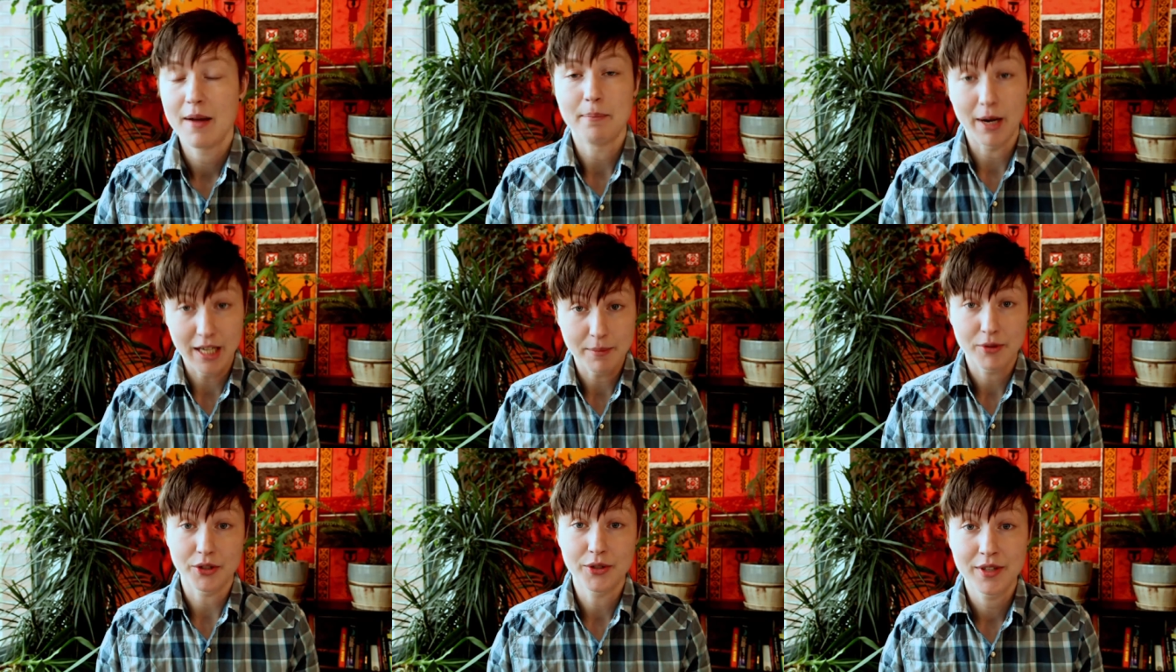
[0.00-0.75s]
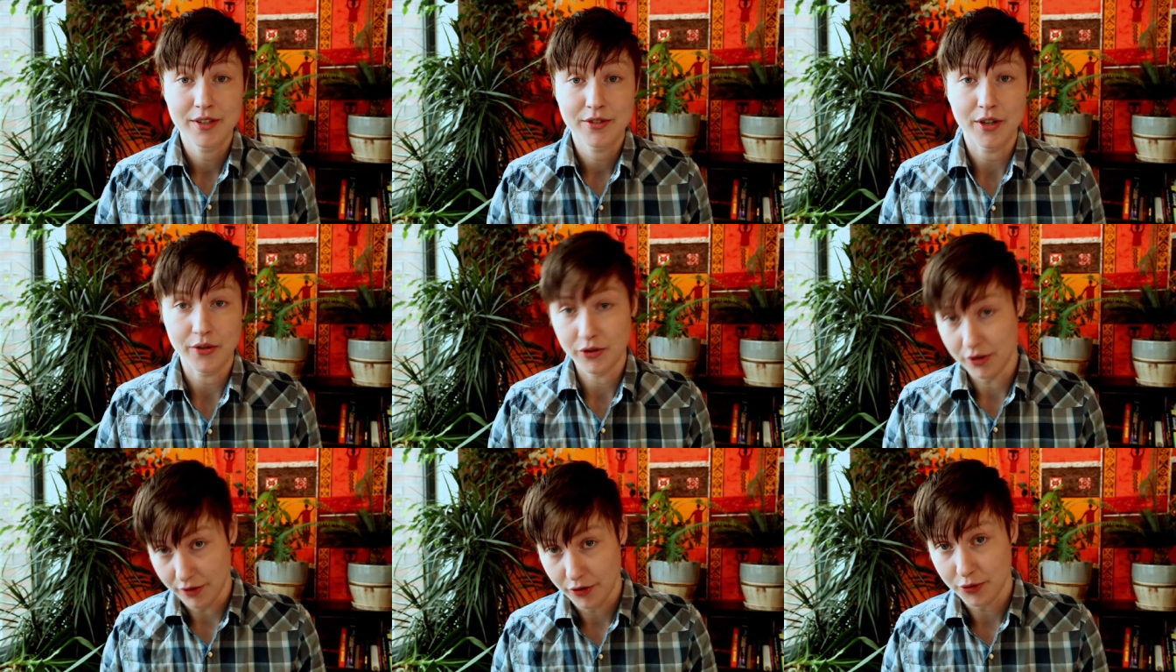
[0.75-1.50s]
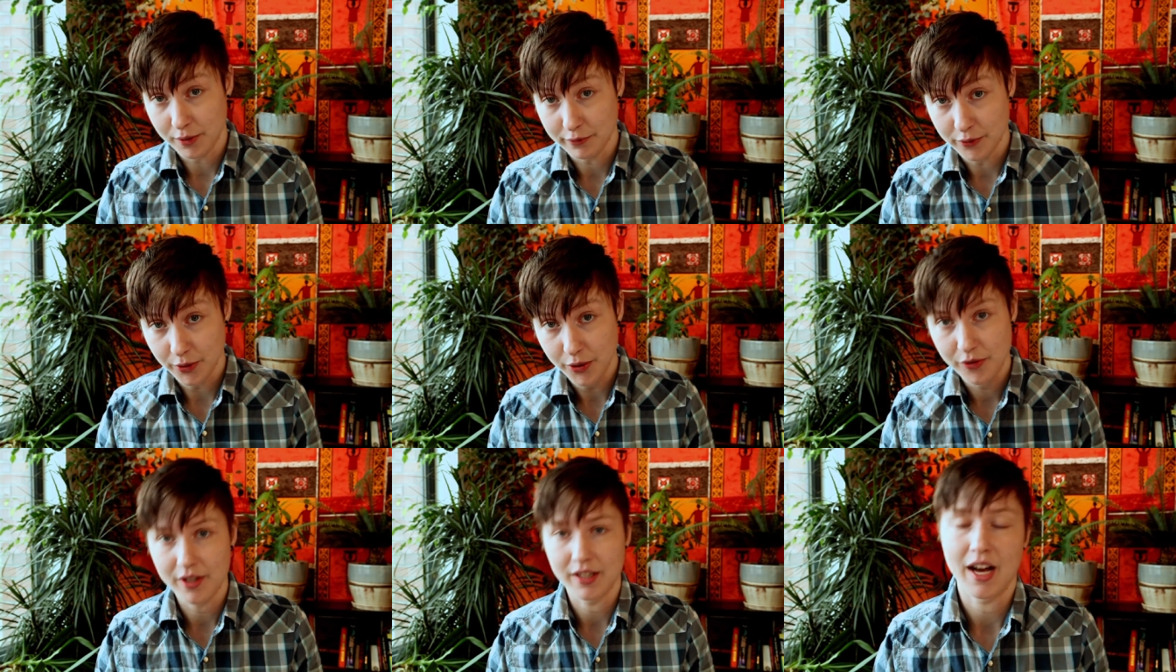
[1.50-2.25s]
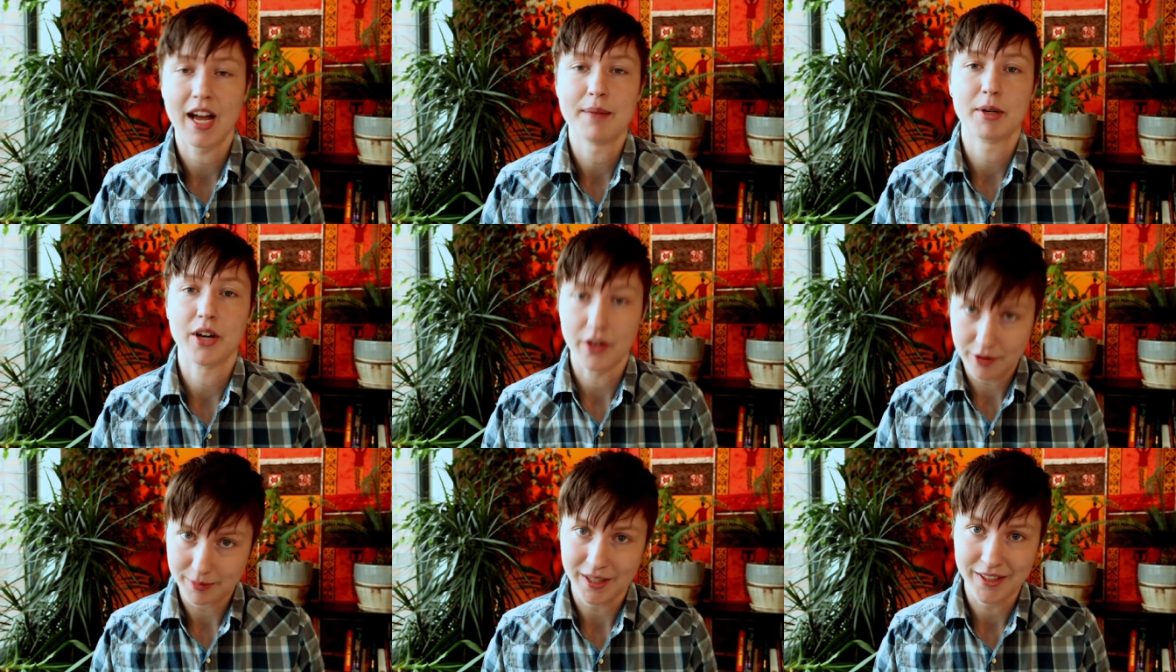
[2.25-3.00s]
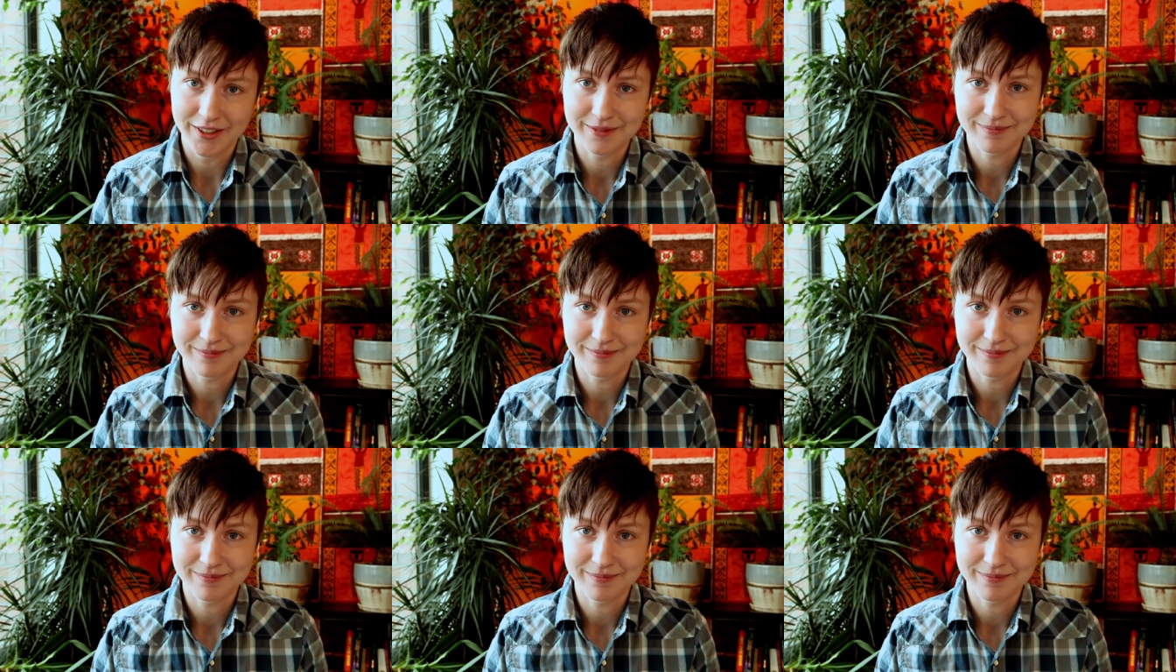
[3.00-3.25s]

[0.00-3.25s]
My name is Lucas, also known as Twin Fools, and I am a cosplayer.